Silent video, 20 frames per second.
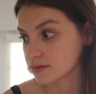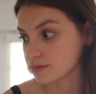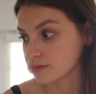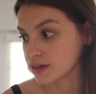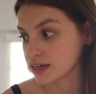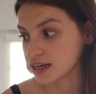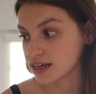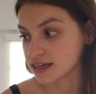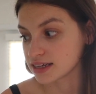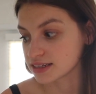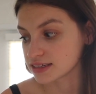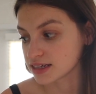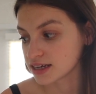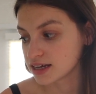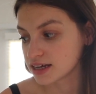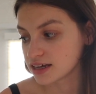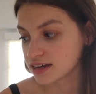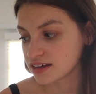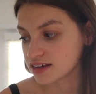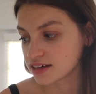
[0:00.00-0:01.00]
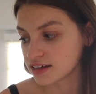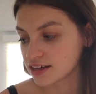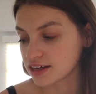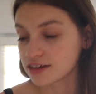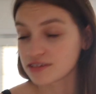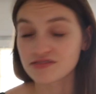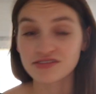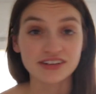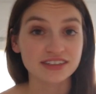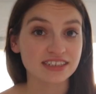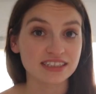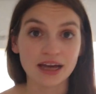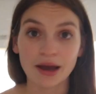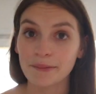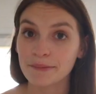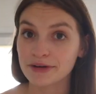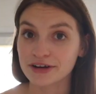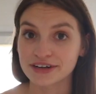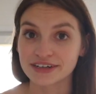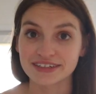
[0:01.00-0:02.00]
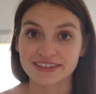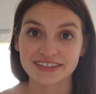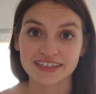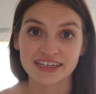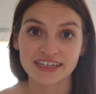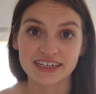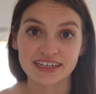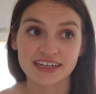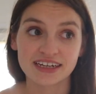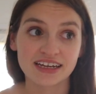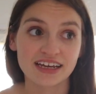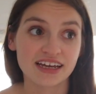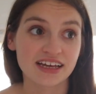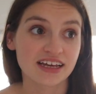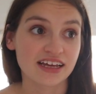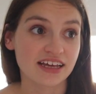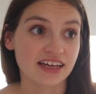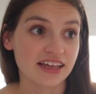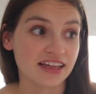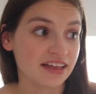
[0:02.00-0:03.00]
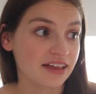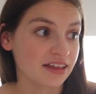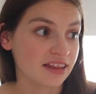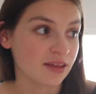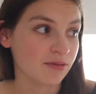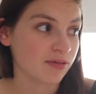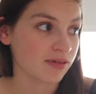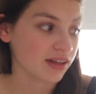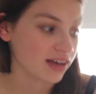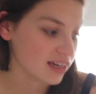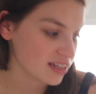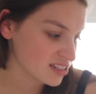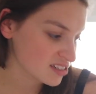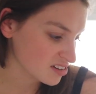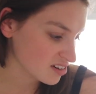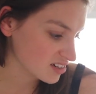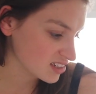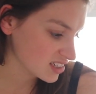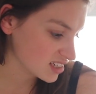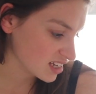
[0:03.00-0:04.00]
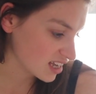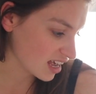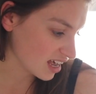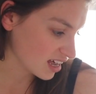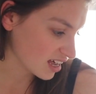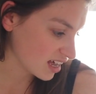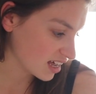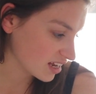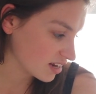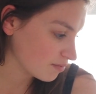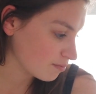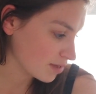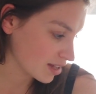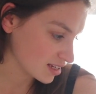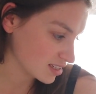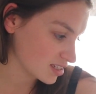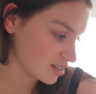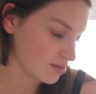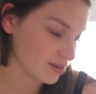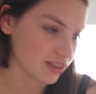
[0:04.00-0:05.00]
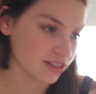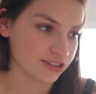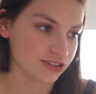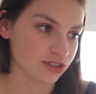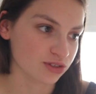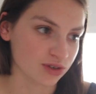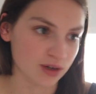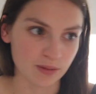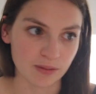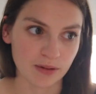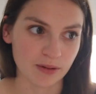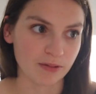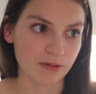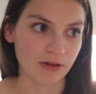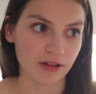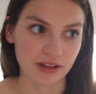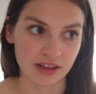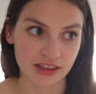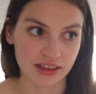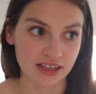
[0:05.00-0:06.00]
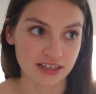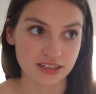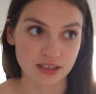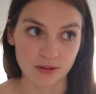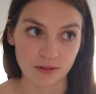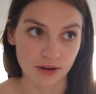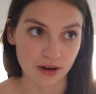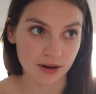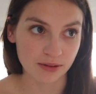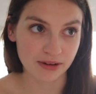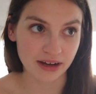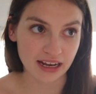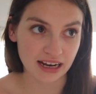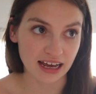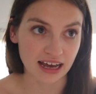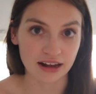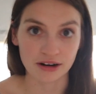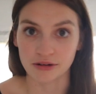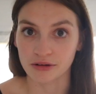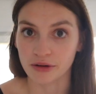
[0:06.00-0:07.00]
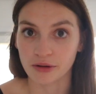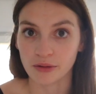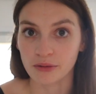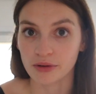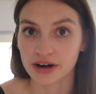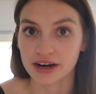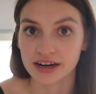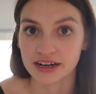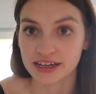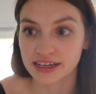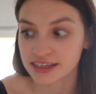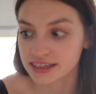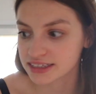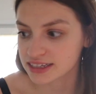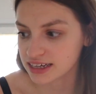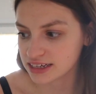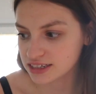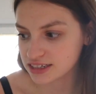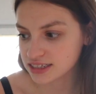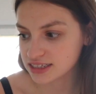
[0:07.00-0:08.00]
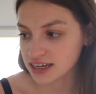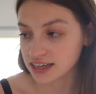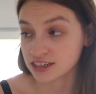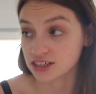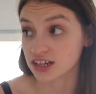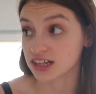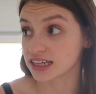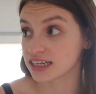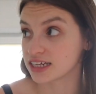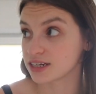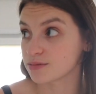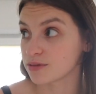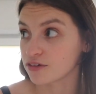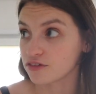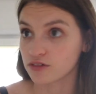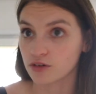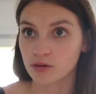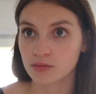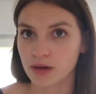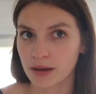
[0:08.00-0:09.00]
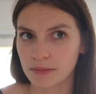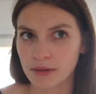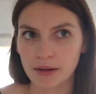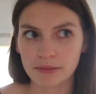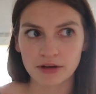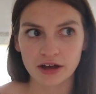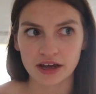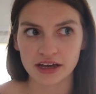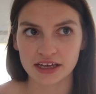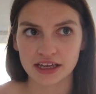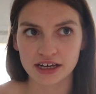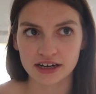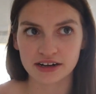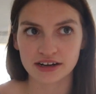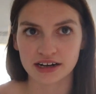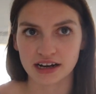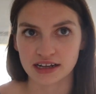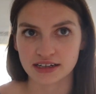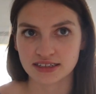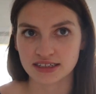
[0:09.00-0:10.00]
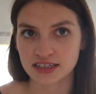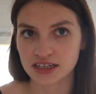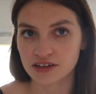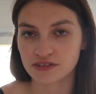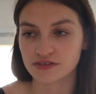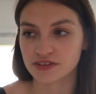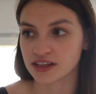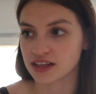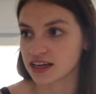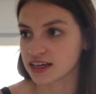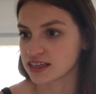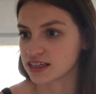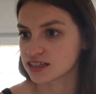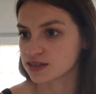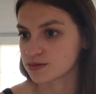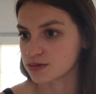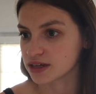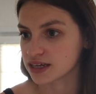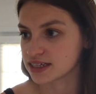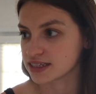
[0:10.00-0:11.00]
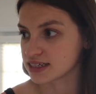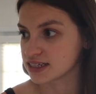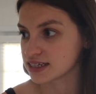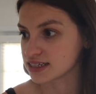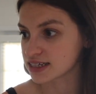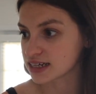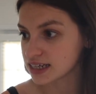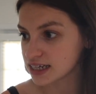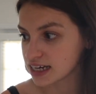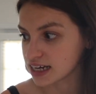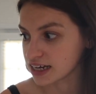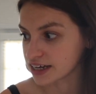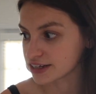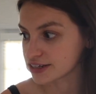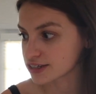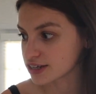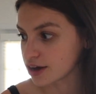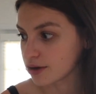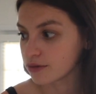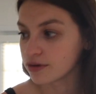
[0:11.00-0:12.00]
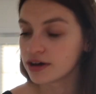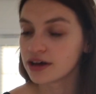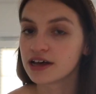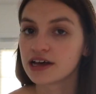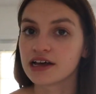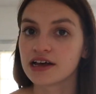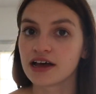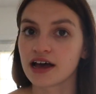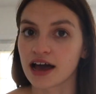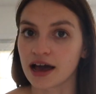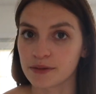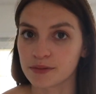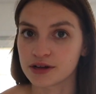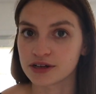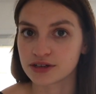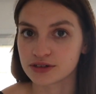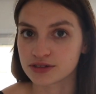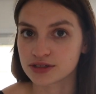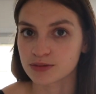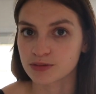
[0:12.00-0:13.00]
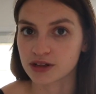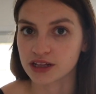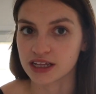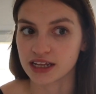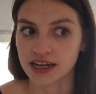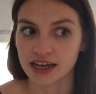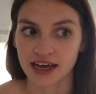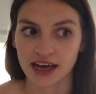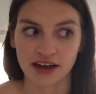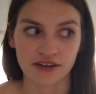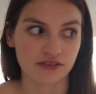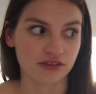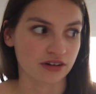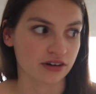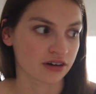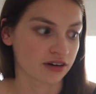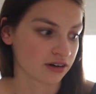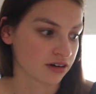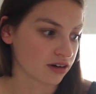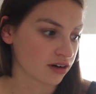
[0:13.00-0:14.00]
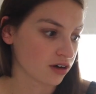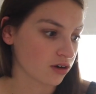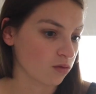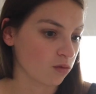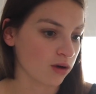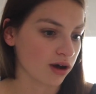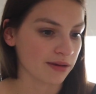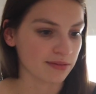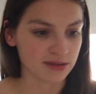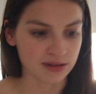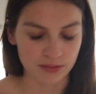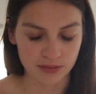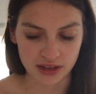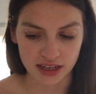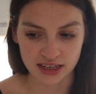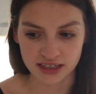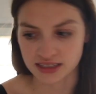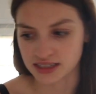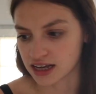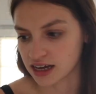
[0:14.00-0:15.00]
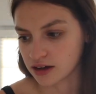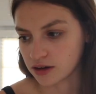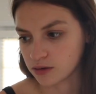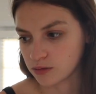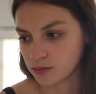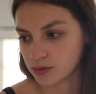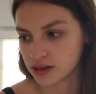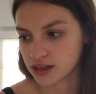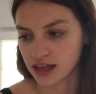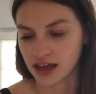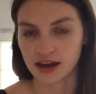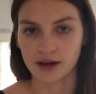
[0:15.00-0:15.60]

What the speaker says: because for some reason the place starts to get kind of messy when there's three people in this apartment. I don't know what it is. I cleaned before my mom got here, and I still feel like this place needs cleaning. So I'm gonna do some cleaning after, wipe some things down, put the